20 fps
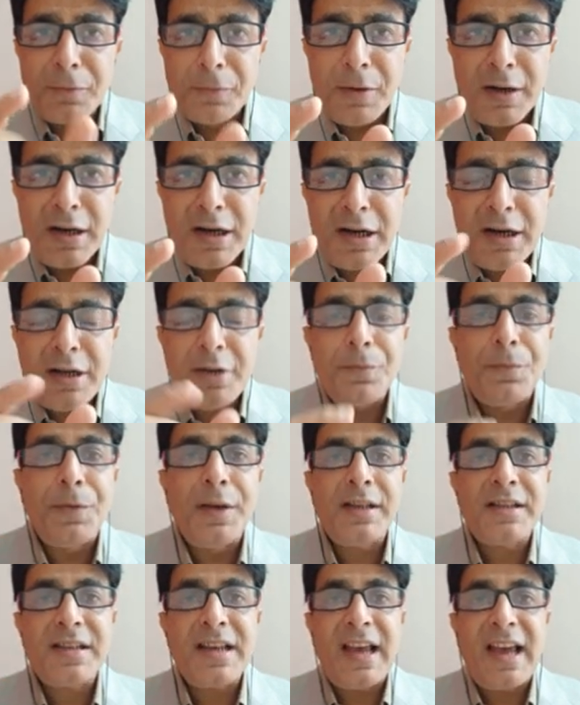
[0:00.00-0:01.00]
word
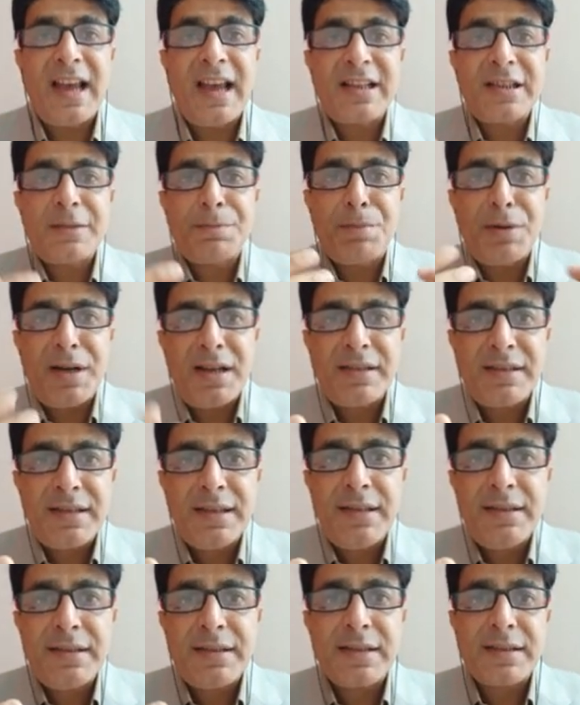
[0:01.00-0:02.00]
which
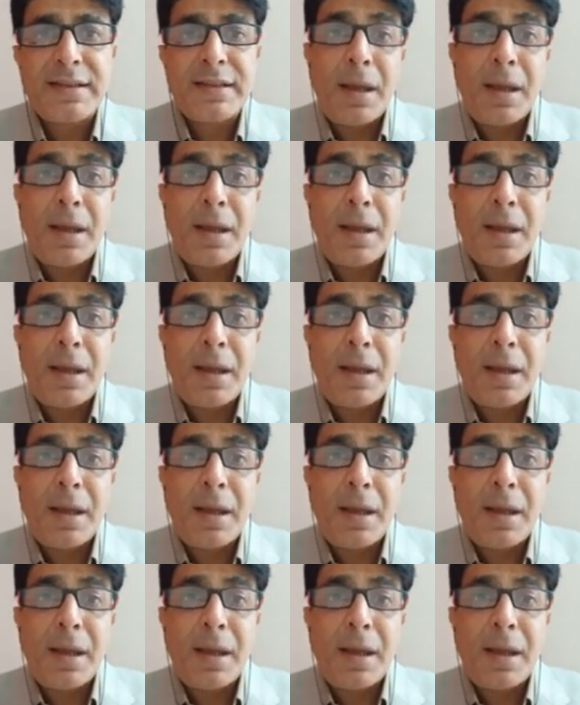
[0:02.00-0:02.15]
expresses